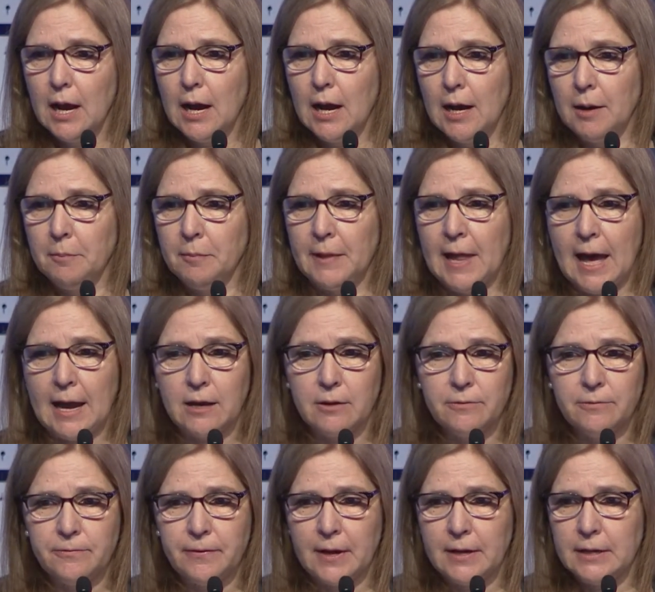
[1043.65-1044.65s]
Um, lack
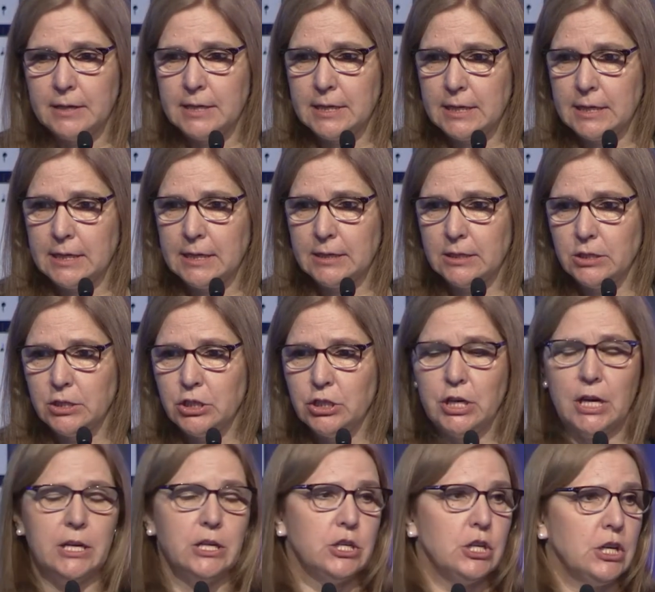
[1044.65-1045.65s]
of funding,
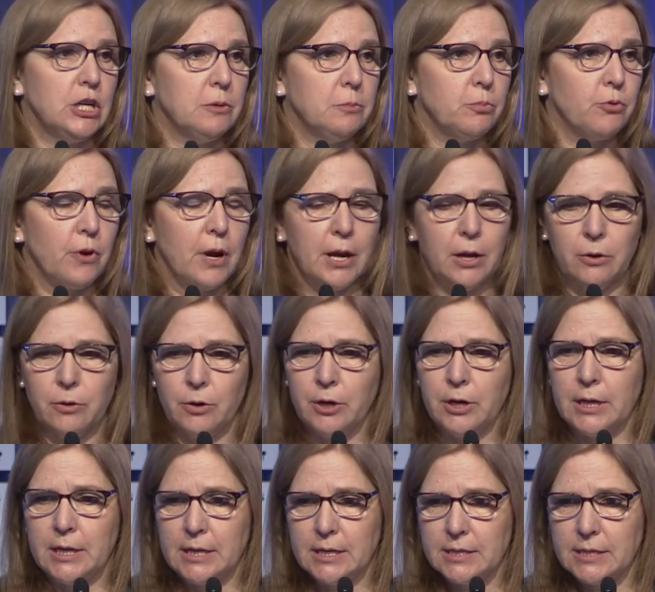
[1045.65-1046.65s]
changing in
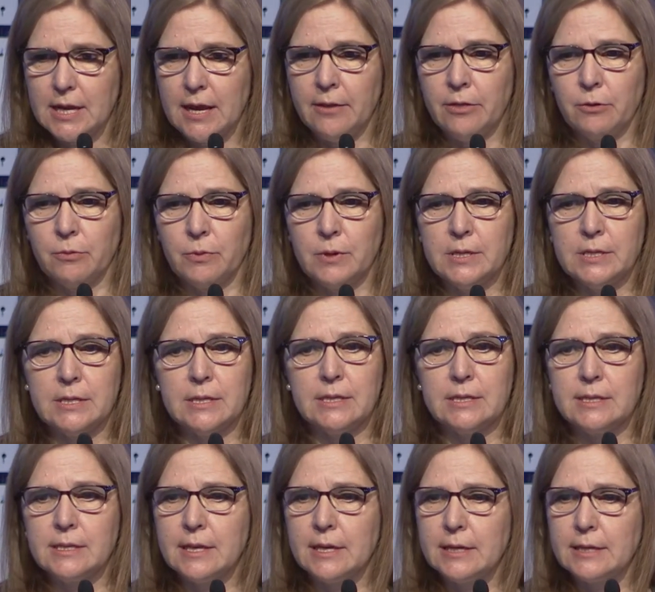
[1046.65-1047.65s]
priorities, other
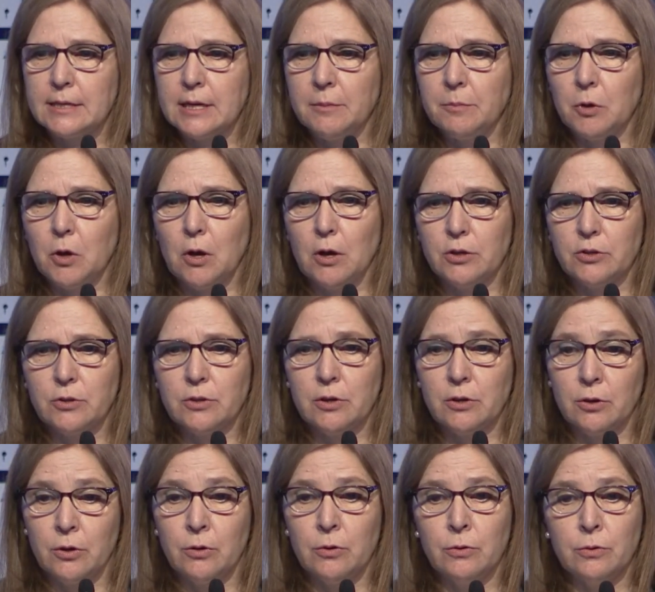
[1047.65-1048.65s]
reasons that um,
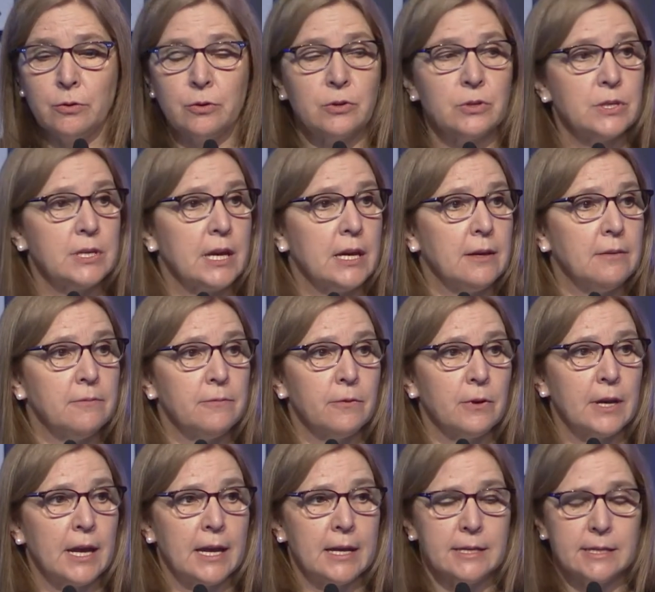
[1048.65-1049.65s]
owners gave for
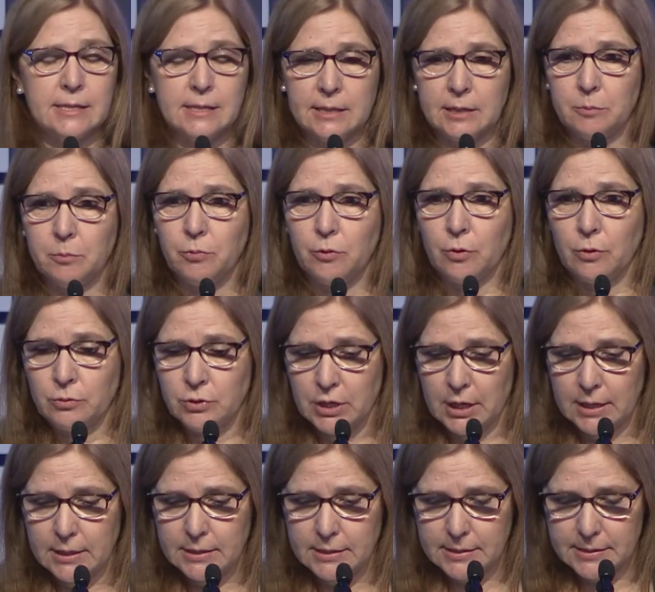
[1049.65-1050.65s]
canceling
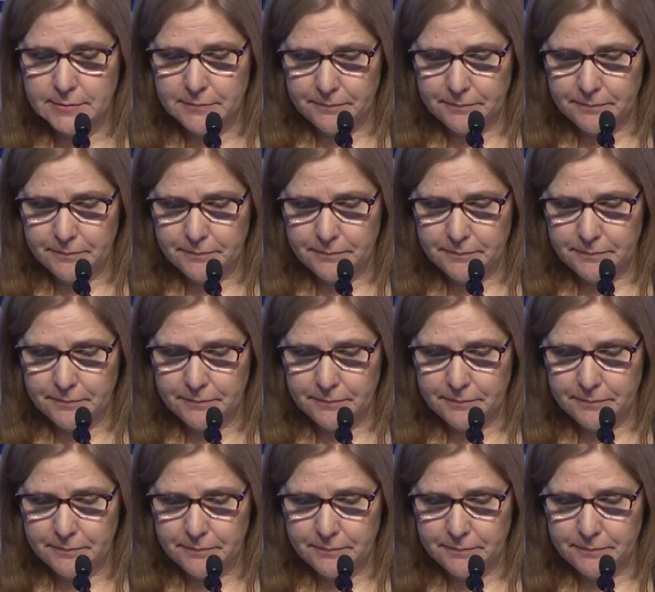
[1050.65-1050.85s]
projects.